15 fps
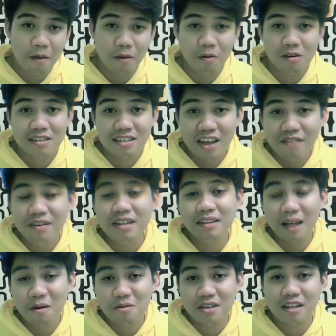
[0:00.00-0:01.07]
So,
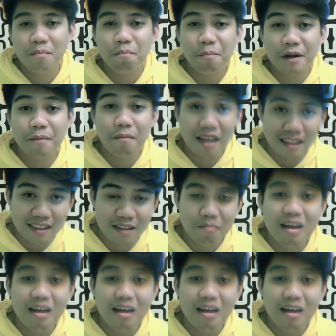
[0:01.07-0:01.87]
7,000 per month.